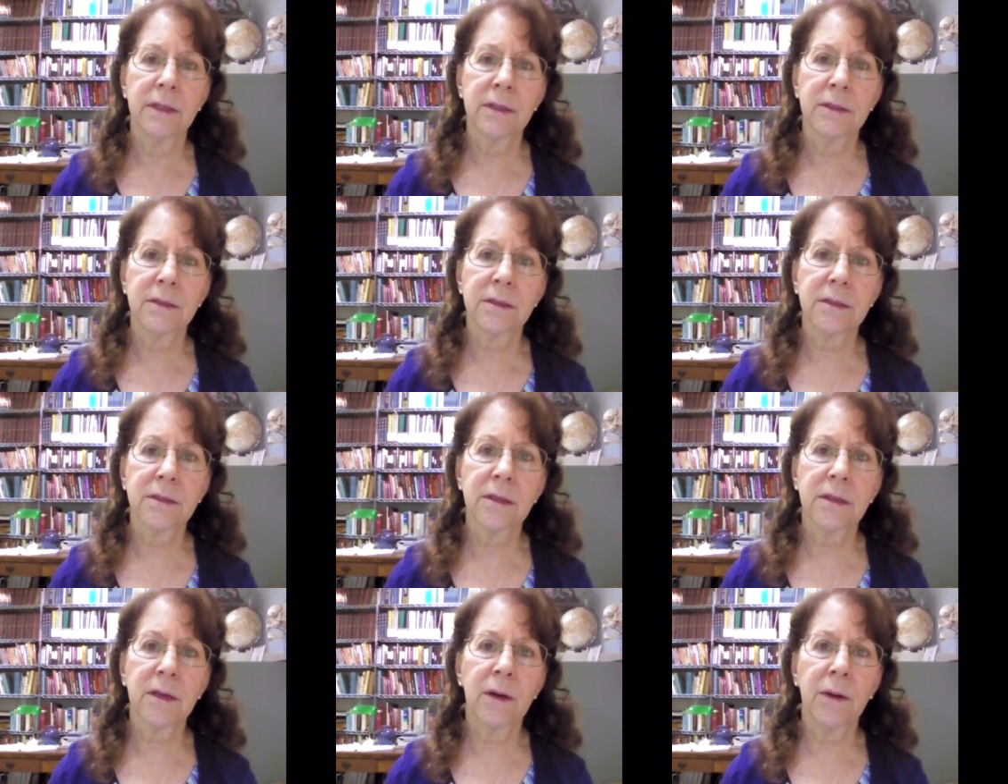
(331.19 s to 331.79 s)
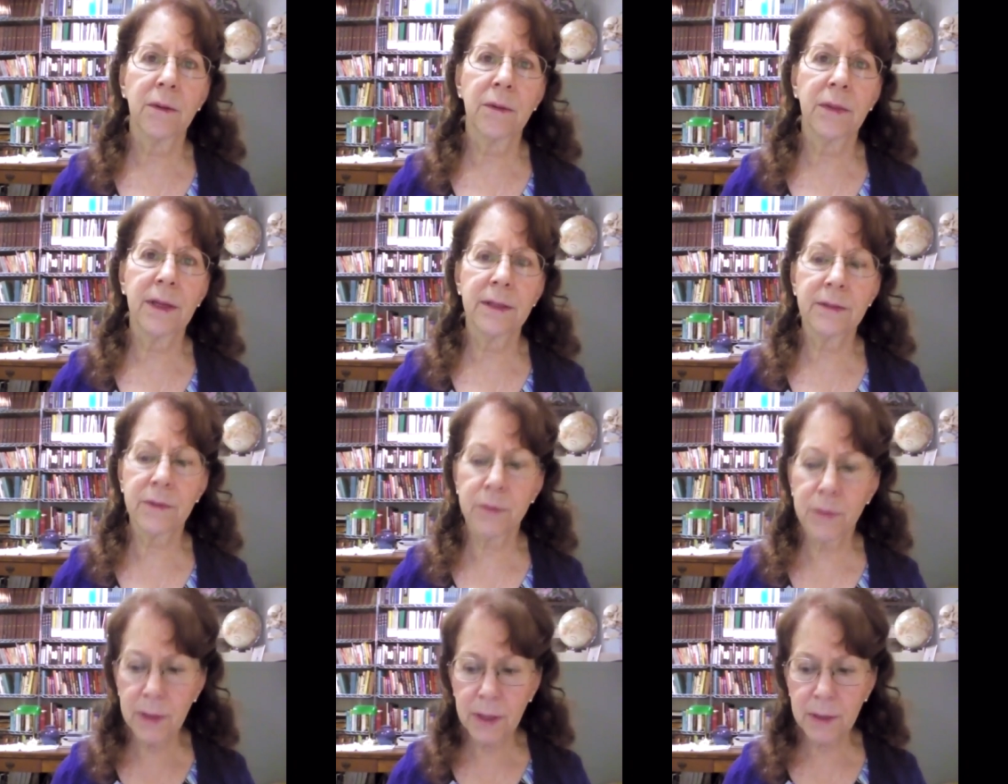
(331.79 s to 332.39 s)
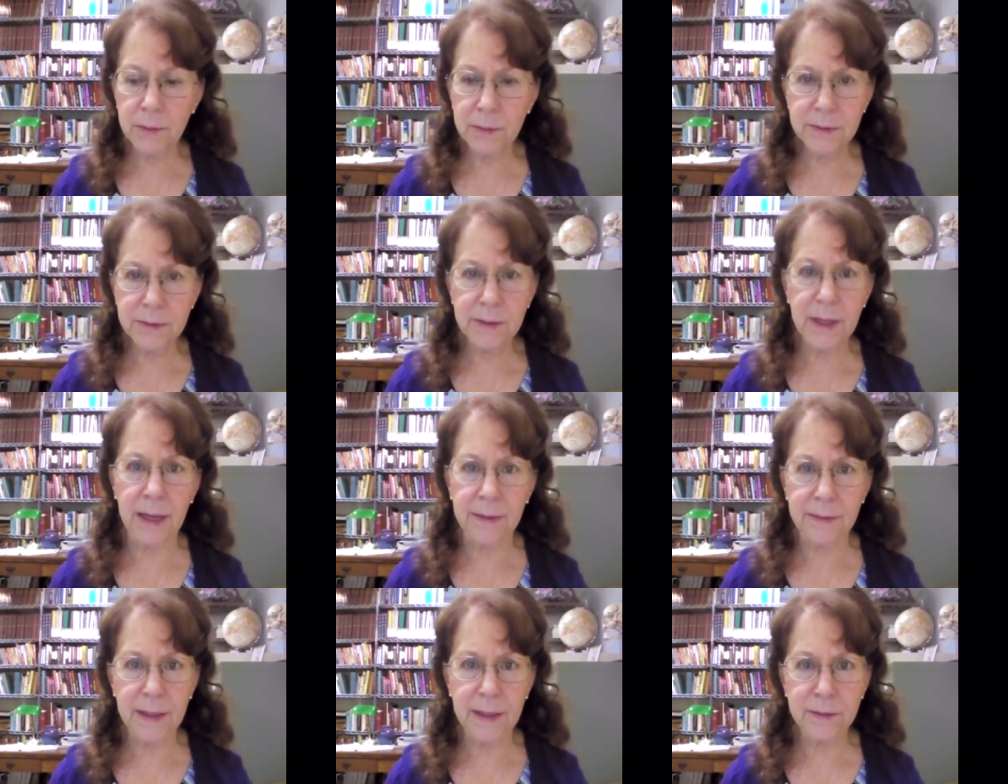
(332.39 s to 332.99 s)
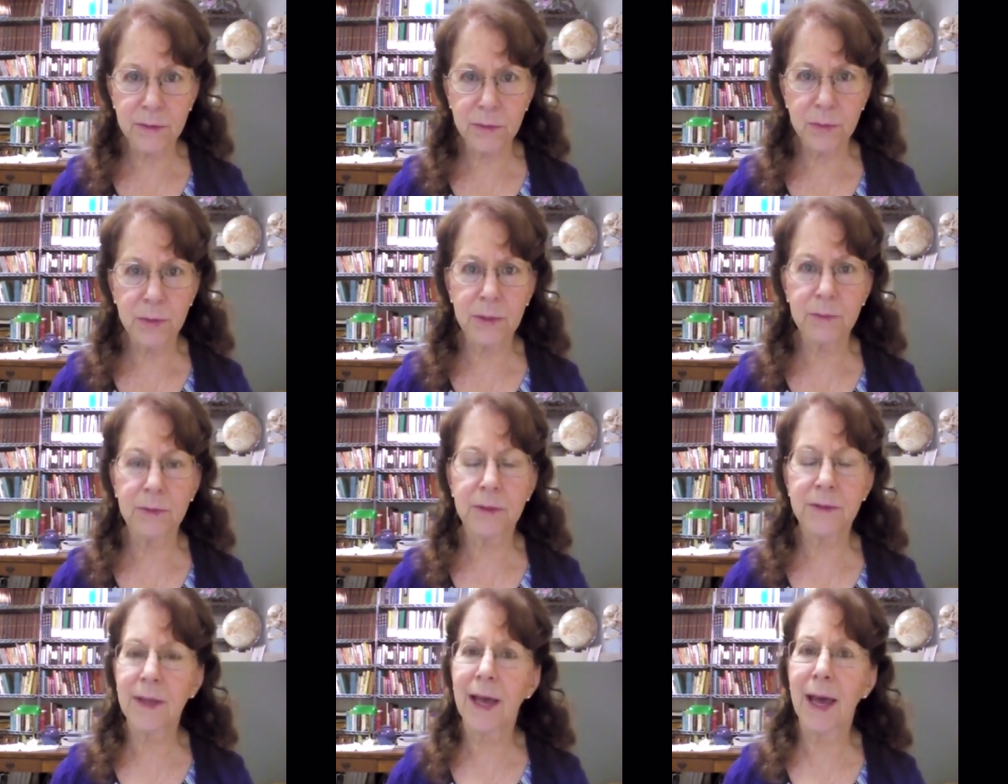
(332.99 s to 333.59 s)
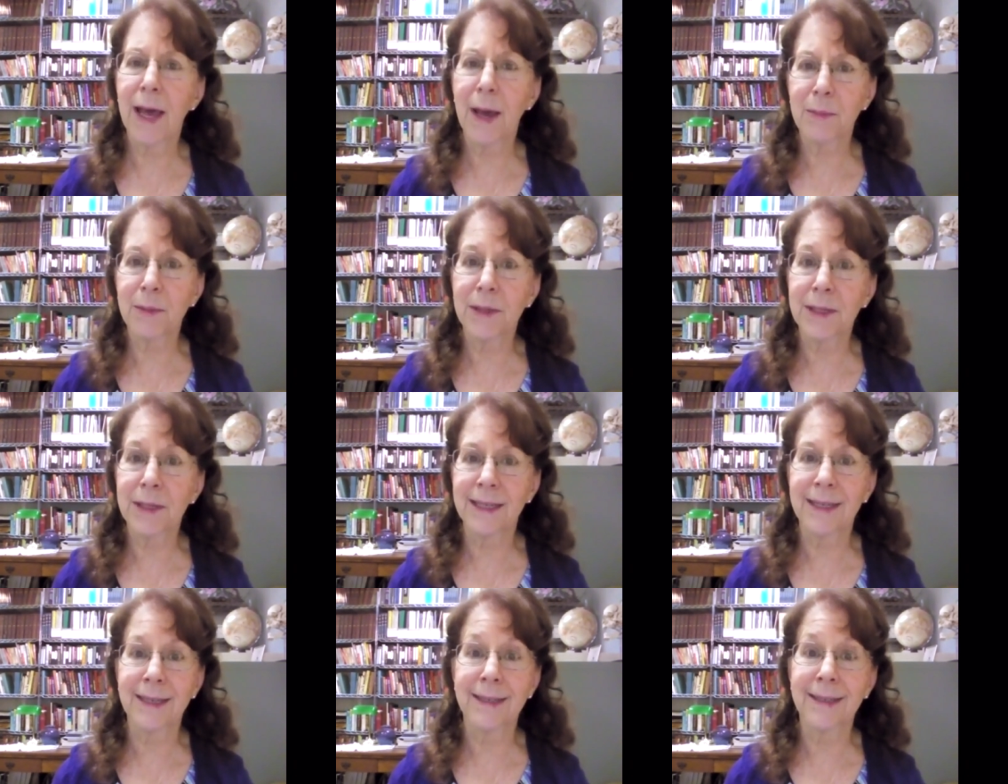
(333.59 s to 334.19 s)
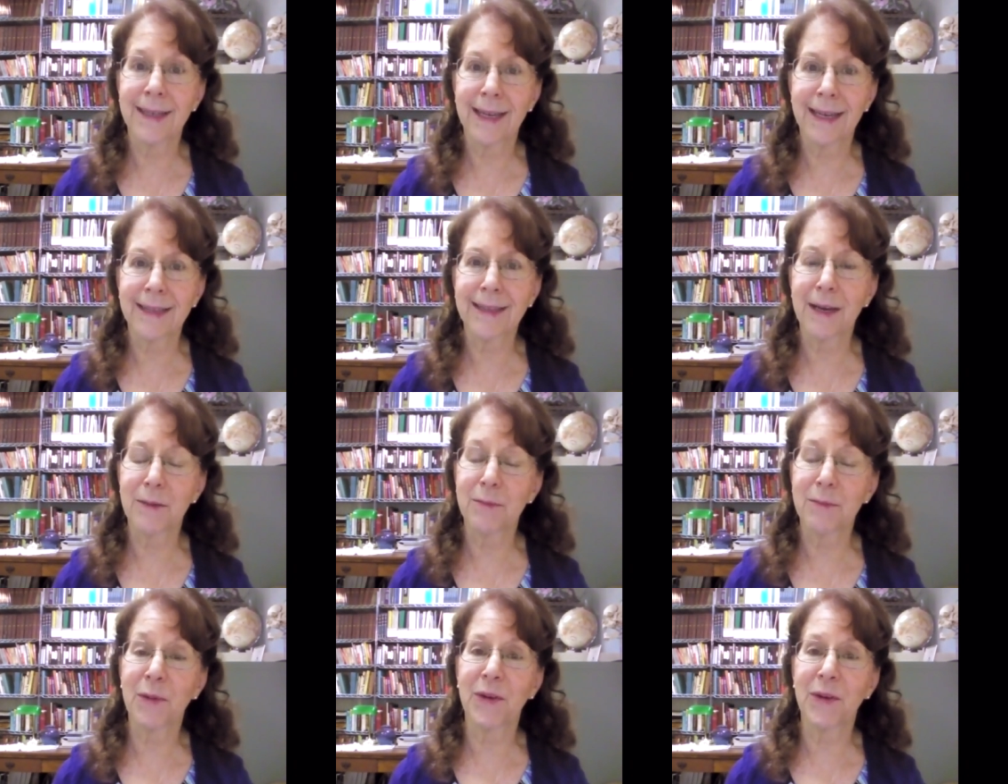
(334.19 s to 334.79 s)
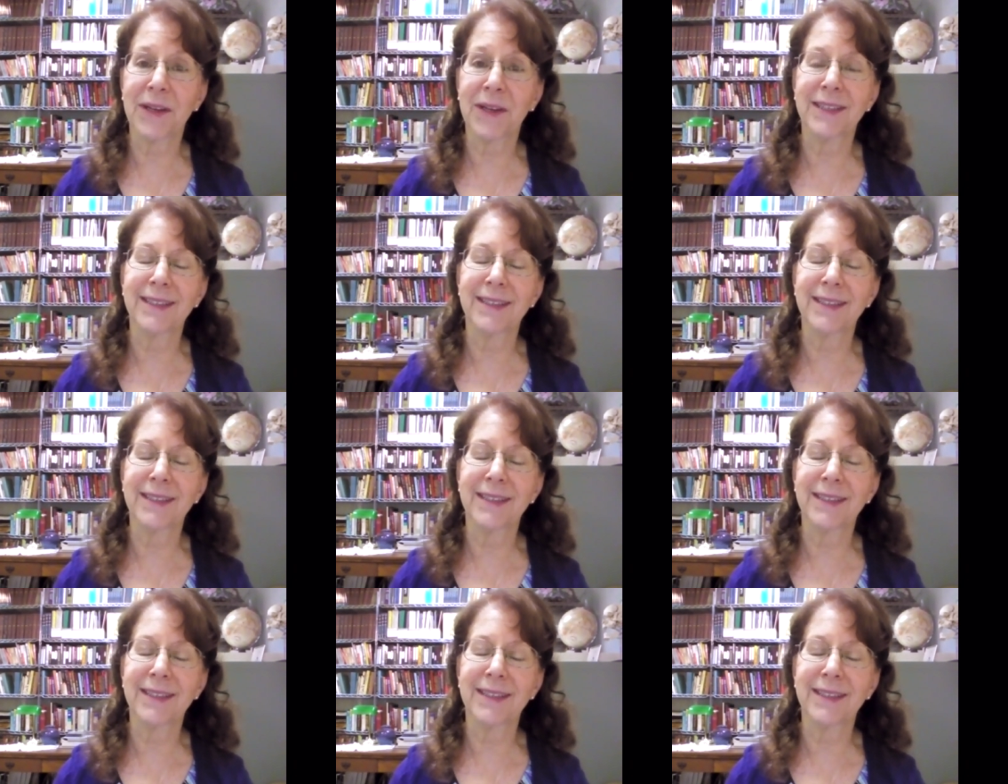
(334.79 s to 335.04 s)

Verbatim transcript: so that's where i was at that's what was happening at that point